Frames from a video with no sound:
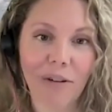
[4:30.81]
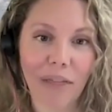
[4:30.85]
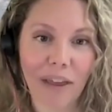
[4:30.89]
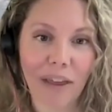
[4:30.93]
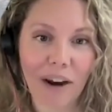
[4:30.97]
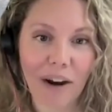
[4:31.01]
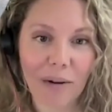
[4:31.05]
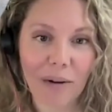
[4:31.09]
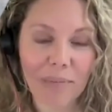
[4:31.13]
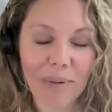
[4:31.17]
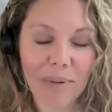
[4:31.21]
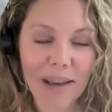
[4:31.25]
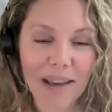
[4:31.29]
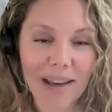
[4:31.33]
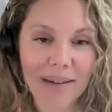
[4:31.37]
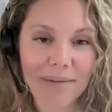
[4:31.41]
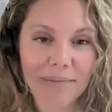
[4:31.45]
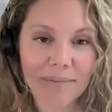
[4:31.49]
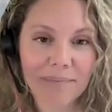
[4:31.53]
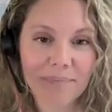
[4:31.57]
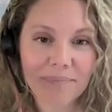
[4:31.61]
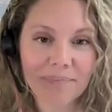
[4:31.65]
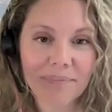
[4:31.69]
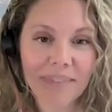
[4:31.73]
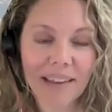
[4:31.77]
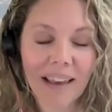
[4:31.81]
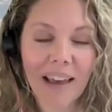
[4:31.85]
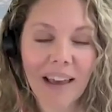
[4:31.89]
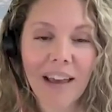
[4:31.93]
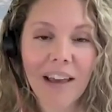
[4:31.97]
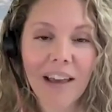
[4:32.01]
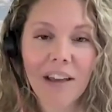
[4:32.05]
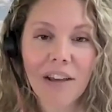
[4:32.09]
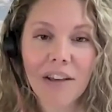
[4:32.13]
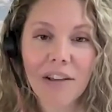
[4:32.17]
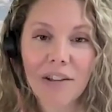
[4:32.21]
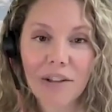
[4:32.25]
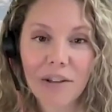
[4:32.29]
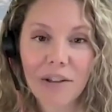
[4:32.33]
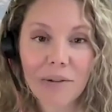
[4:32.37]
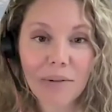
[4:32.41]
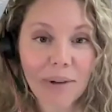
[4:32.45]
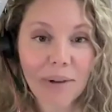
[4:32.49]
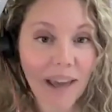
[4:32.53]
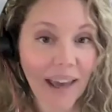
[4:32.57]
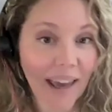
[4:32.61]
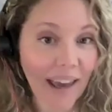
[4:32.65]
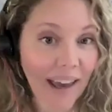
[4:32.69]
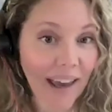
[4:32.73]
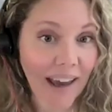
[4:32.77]
therapy. You
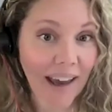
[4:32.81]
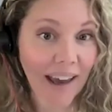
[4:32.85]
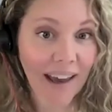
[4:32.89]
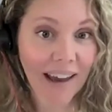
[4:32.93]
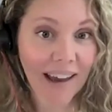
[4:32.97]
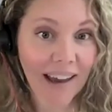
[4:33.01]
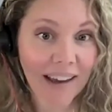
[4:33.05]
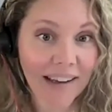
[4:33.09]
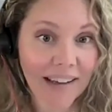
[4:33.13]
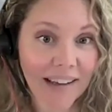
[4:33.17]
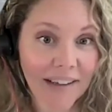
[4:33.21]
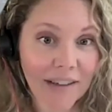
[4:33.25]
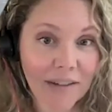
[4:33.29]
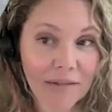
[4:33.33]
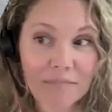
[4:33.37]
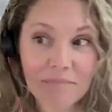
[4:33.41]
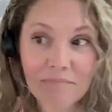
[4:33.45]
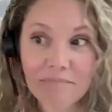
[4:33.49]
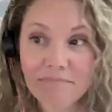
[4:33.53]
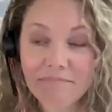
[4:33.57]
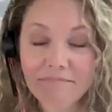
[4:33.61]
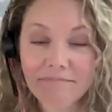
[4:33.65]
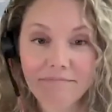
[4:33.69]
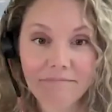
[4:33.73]
can